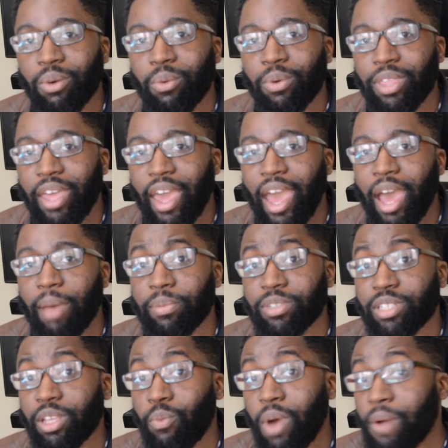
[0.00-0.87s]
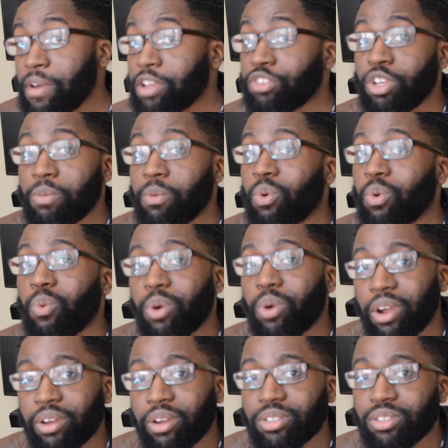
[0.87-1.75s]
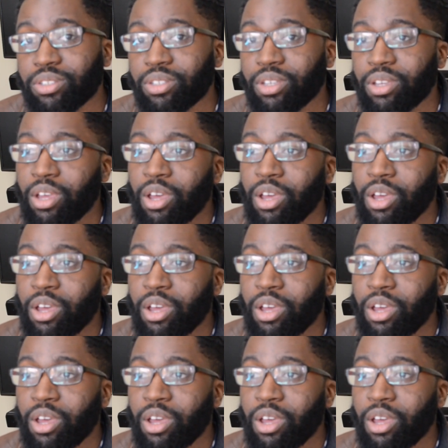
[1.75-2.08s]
with the app is that Wi-Fi streaming works,